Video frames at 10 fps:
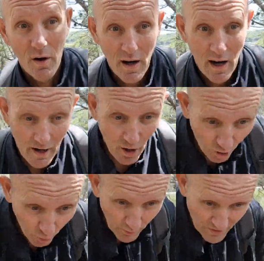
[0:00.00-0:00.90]
I
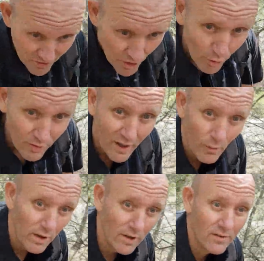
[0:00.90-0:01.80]
always knew that I
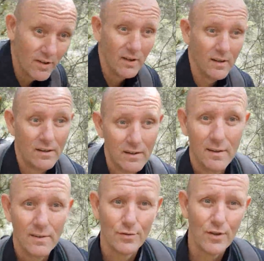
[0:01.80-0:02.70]
wanted to
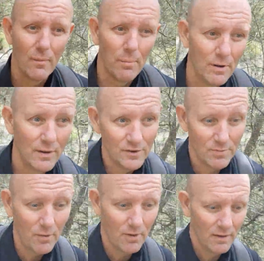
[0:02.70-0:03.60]
stop
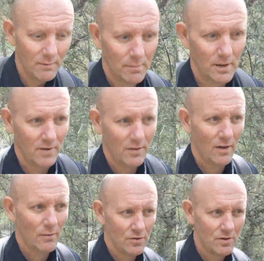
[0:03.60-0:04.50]
smoking because I
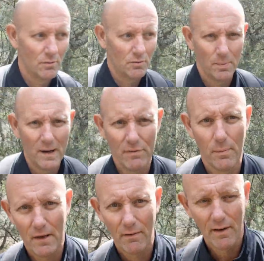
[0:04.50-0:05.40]
always knew it was bad for
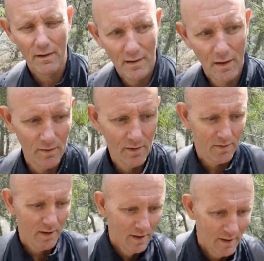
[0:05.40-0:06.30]
me, right? You know, this
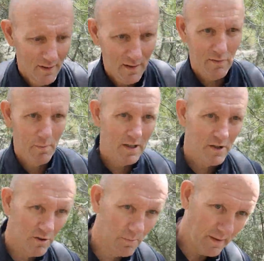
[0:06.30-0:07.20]
the
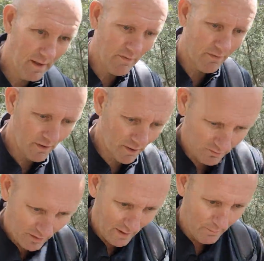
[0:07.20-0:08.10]
information has been there for a long
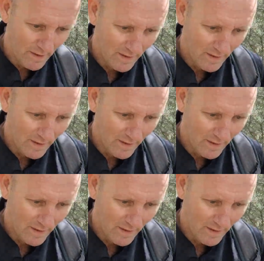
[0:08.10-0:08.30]
time.